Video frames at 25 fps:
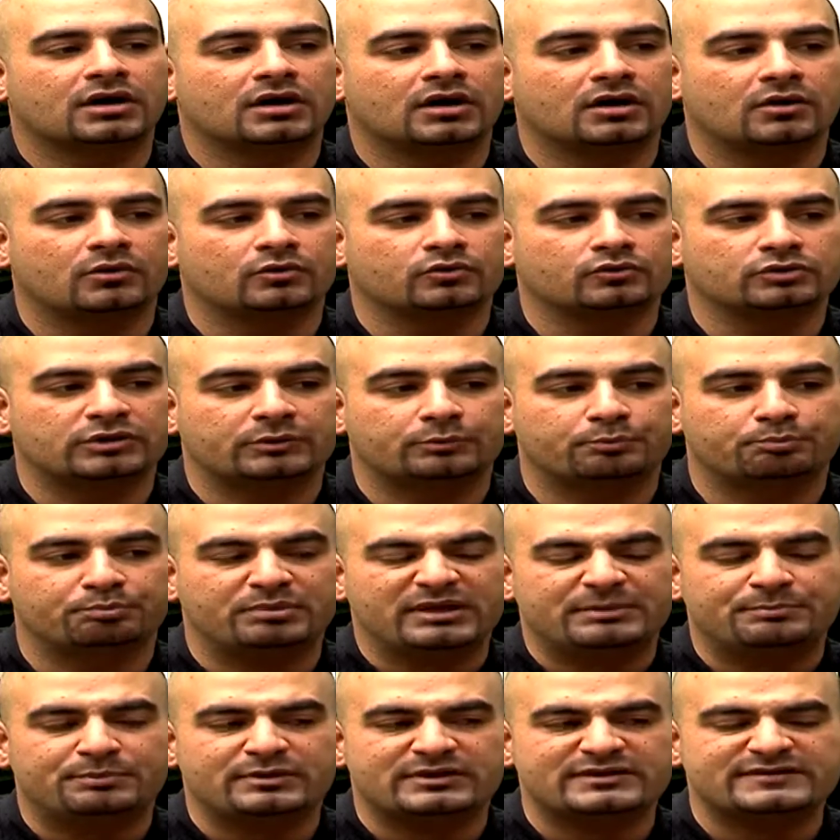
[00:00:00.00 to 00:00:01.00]
the
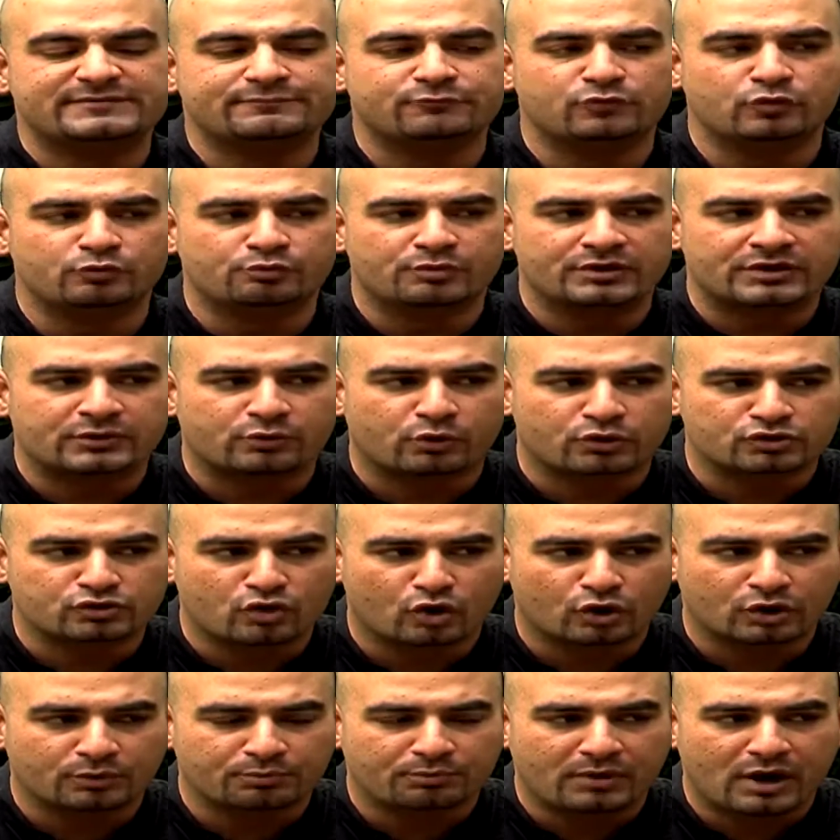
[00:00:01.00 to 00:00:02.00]
people's movement
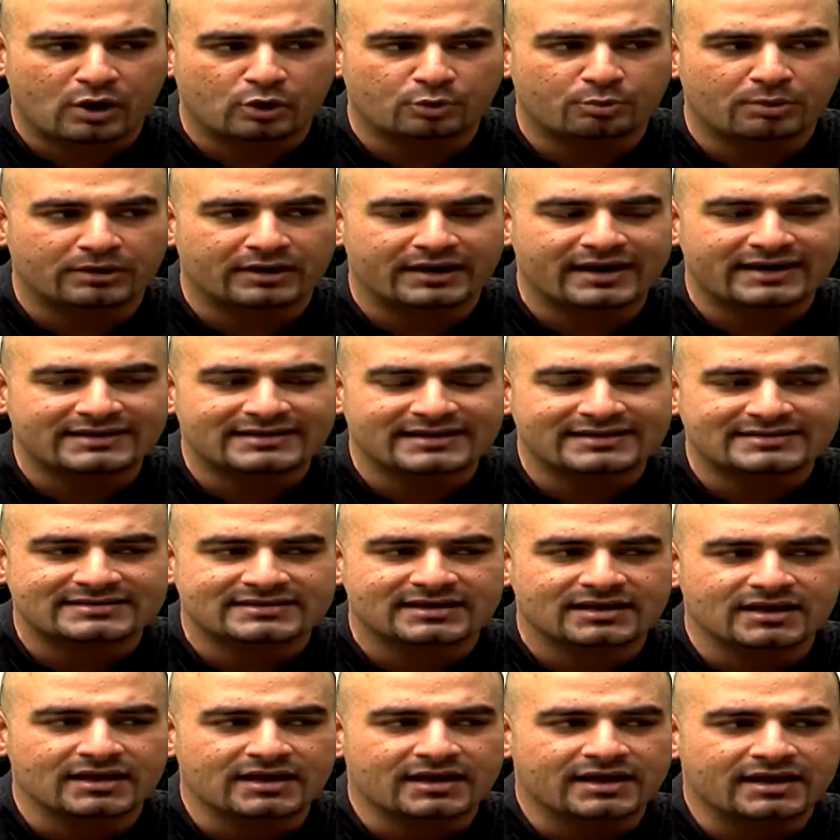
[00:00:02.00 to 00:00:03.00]
was all about, but
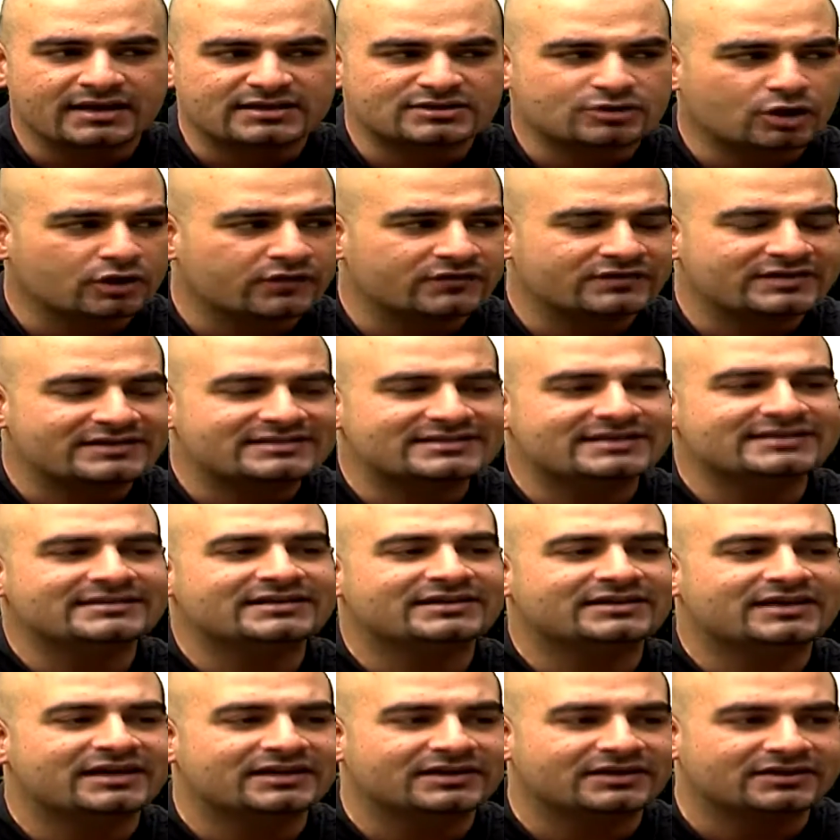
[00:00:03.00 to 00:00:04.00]
it's sort of
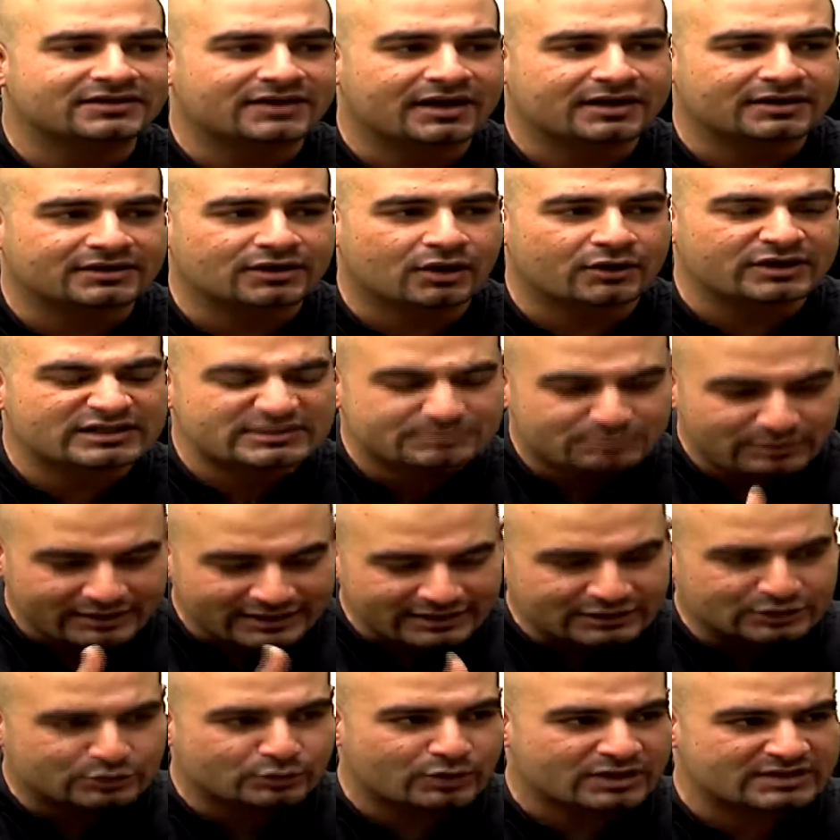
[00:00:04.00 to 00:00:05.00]
disintegrating right now.
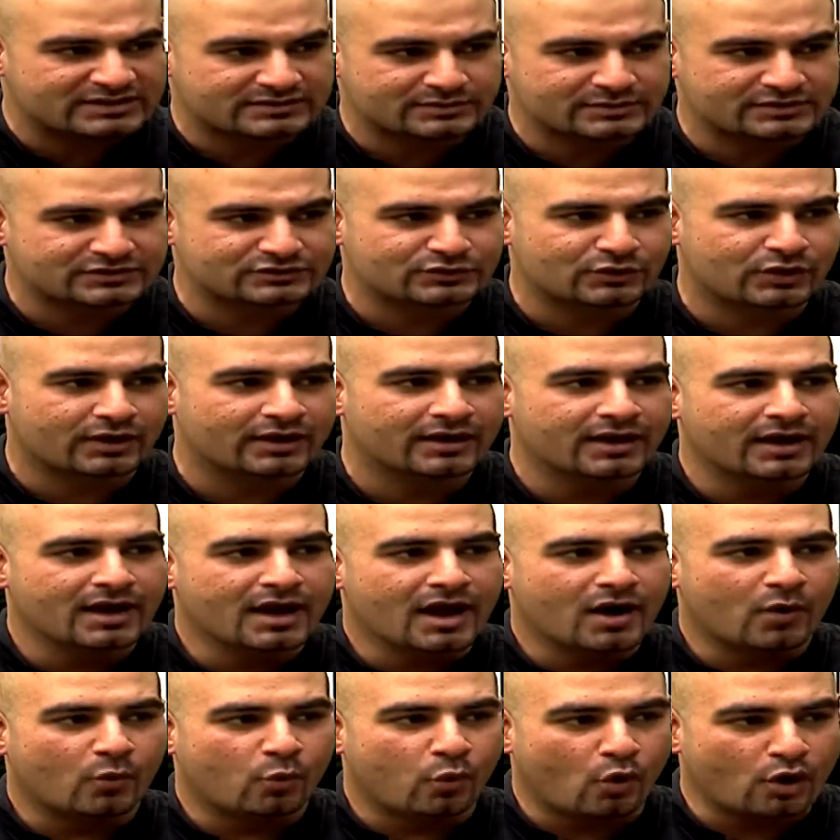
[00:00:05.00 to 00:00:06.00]
Explain to us, Ms. Roy,
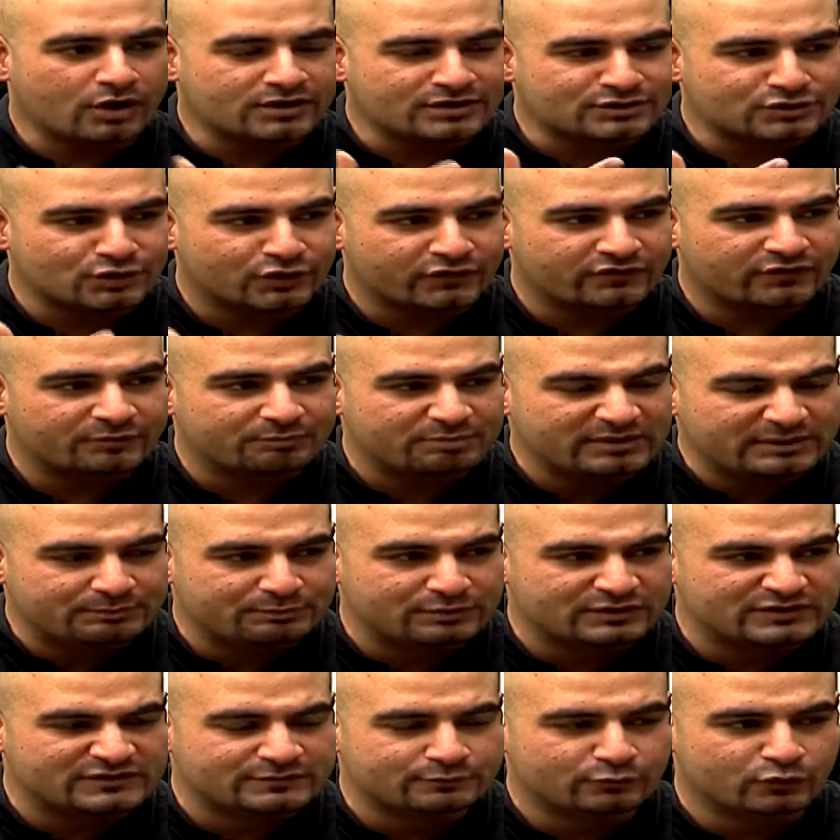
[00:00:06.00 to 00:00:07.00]
what sort of a
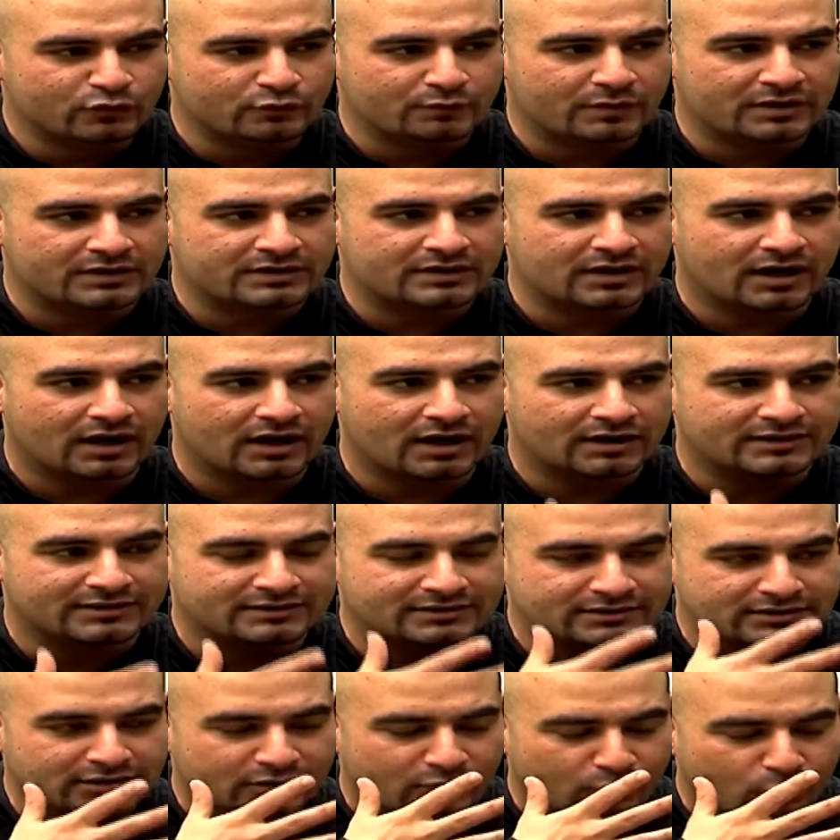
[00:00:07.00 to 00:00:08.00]
people's movement
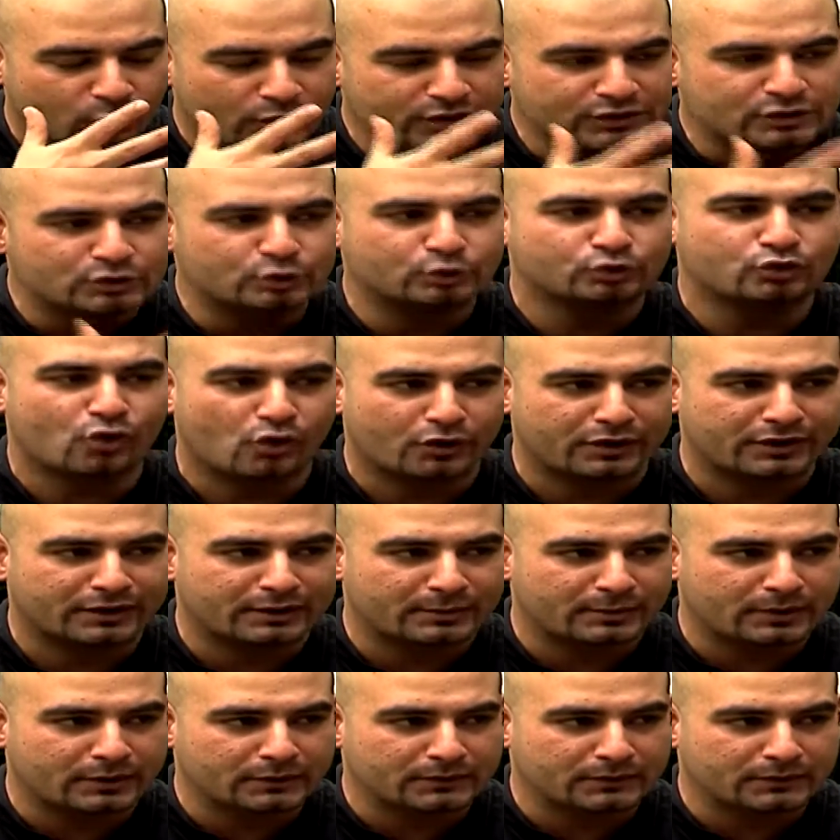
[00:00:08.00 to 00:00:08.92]
were you talking